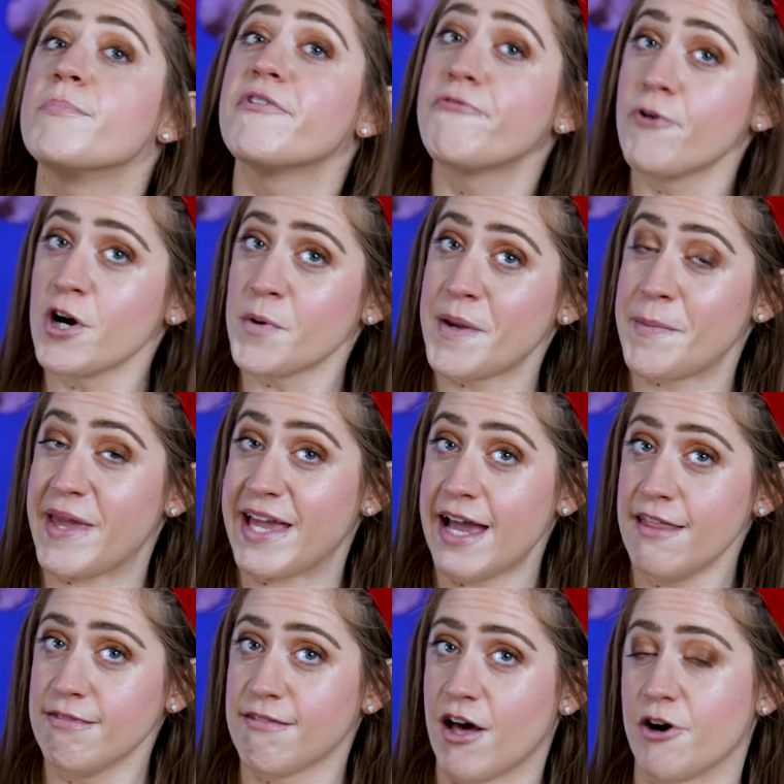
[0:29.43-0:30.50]
Before we
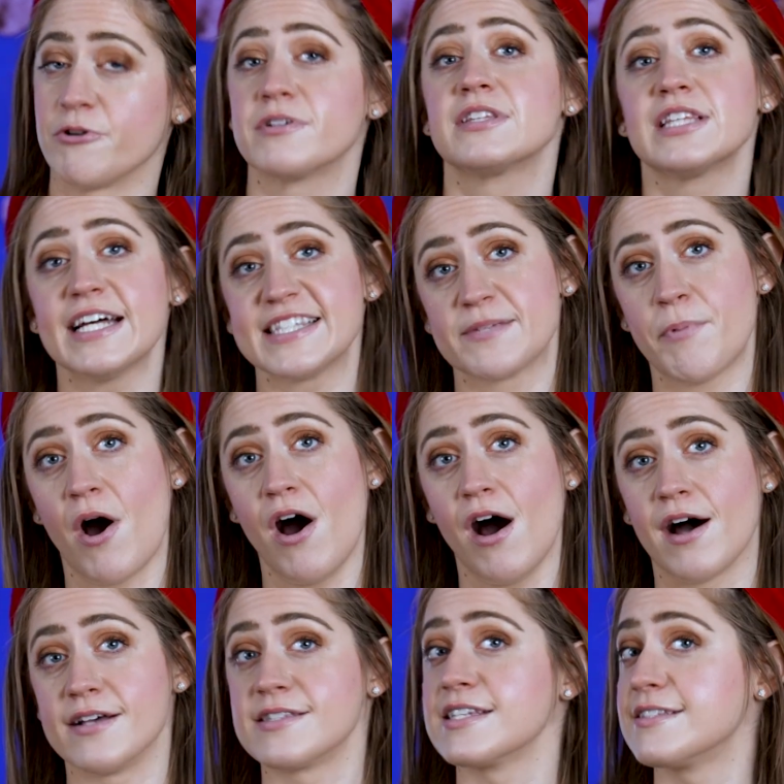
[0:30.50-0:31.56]
begin though, let's
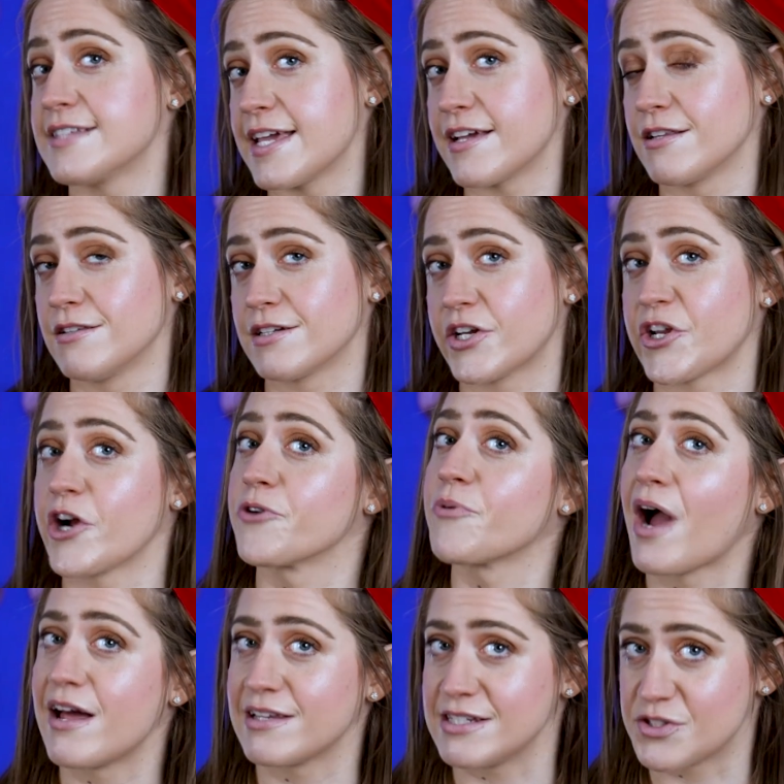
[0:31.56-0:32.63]
pause and take a look at our
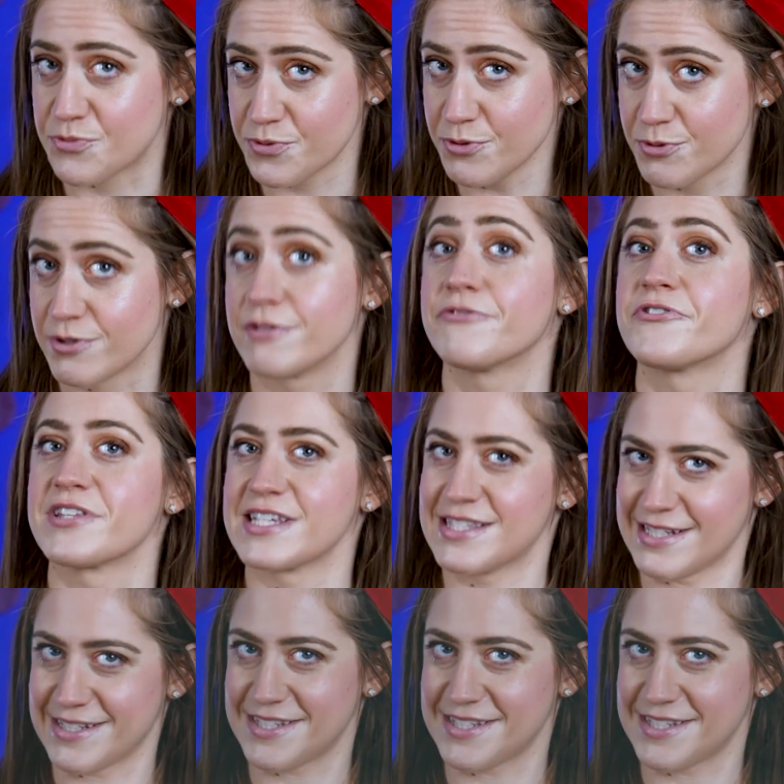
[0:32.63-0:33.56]
Ronnie's rule for this